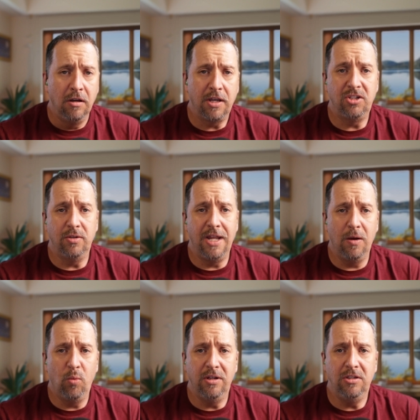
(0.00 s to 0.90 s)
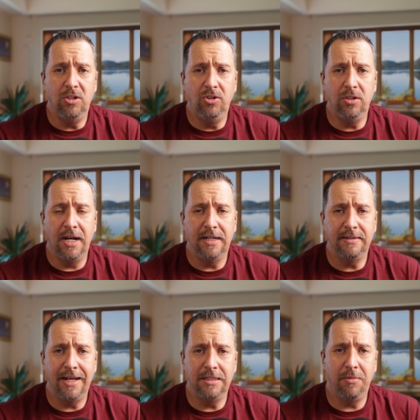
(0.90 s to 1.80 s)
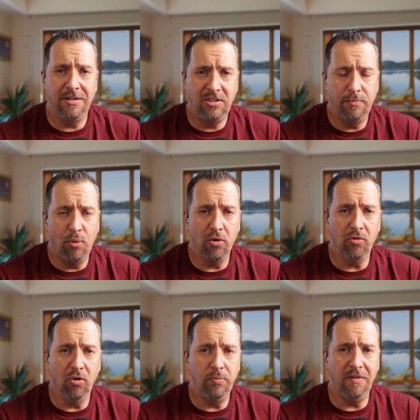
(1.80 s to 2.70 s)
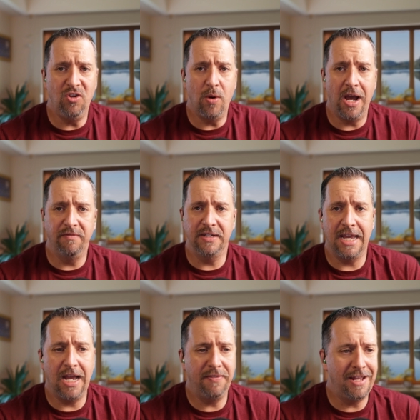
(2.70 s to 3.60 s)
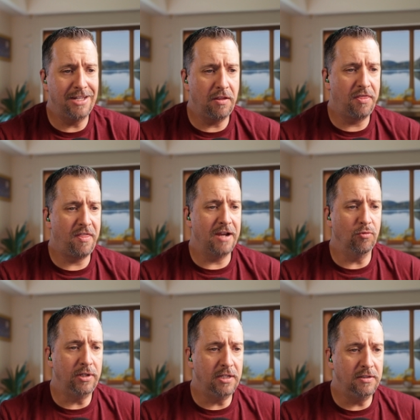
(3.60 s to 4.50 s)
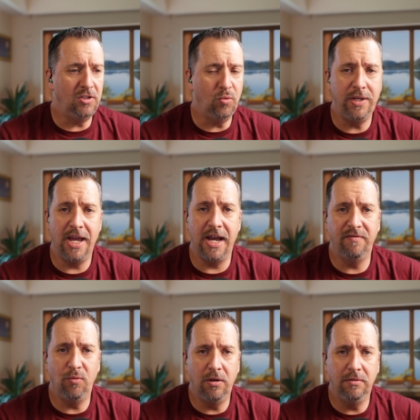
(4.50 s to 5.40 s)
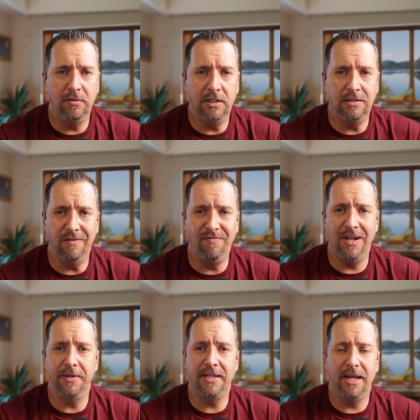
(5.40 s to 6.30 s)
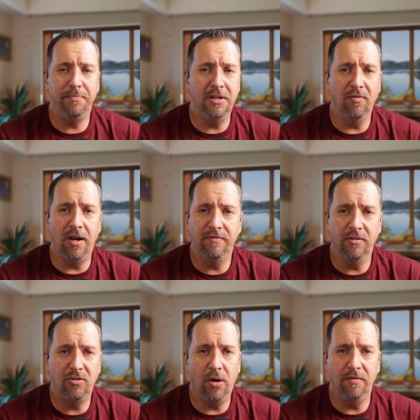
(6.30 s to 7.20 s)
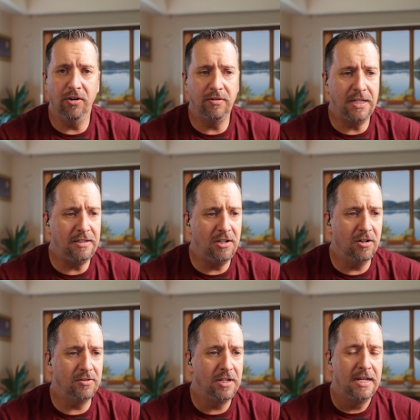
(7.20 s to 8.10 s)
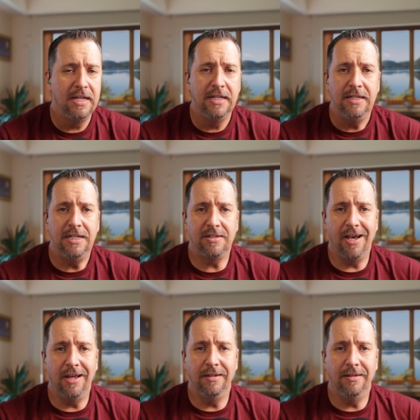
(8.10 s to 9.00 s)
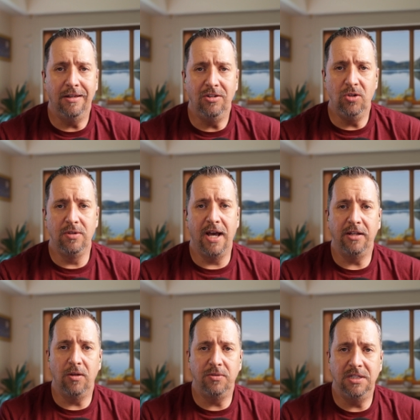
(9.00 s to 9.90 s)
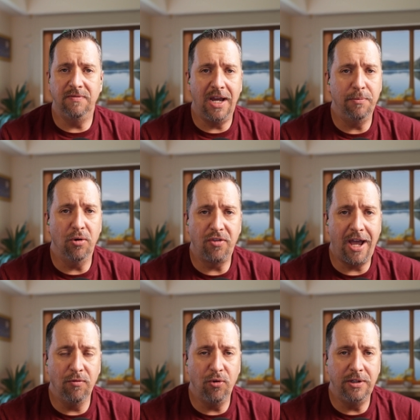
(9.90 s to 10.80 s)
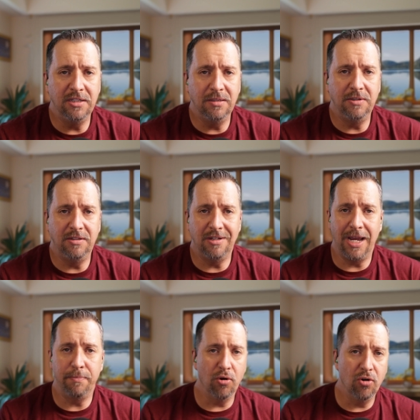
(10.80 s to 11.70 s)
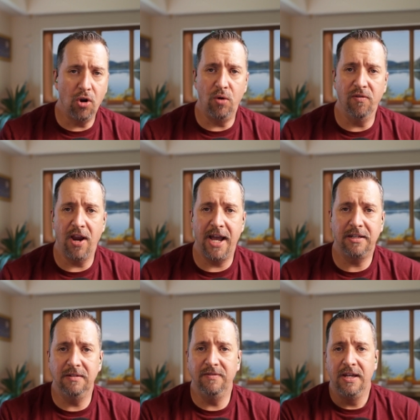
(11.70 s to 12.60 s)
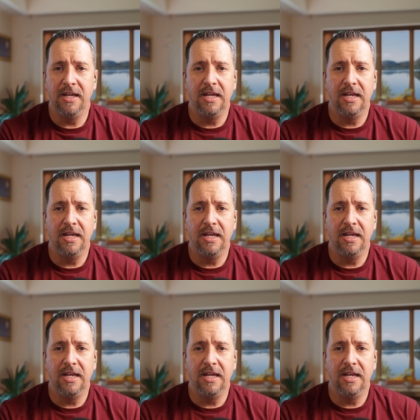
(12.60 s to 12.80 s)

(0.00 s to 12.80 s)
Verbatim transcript: Okay, so now I want to use you guys as my support group. If you have a cat that has a thyroid issue, we have one. It's the family cat, been around for 12, 13 years. He's got a new diagnosis of hyperthyroidism. This is hyper overactive.